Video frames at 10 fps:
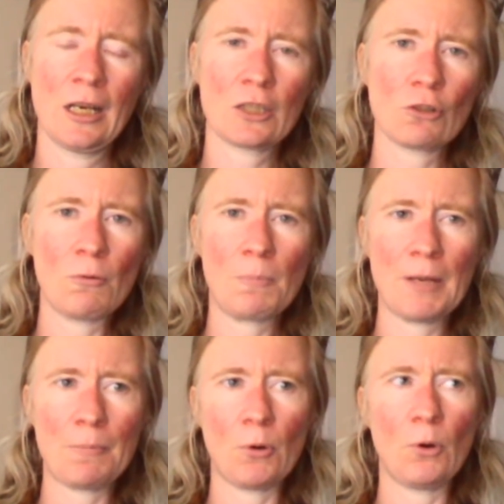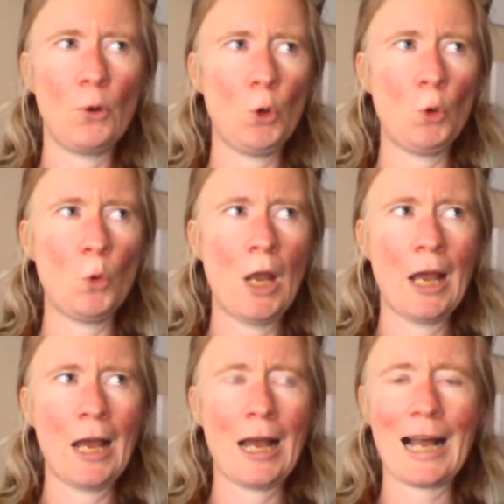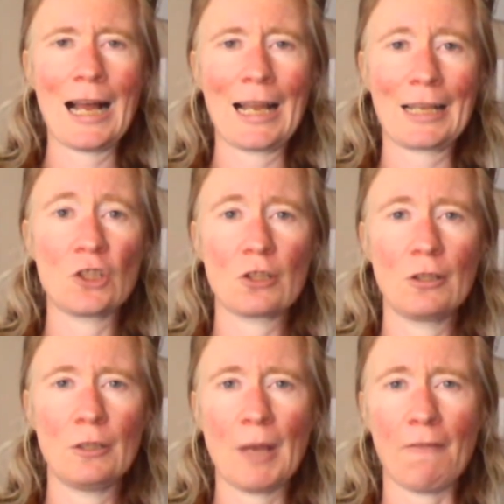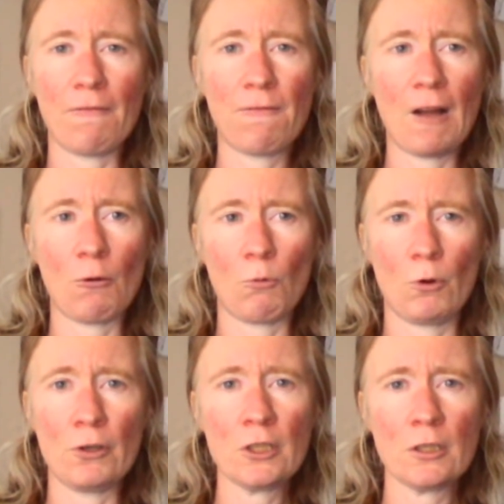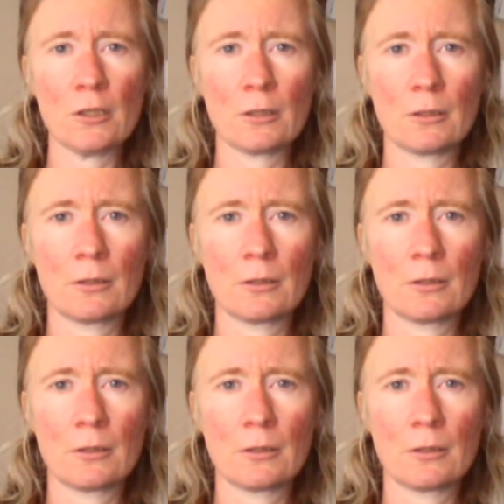It's all people who are concerned about far worse.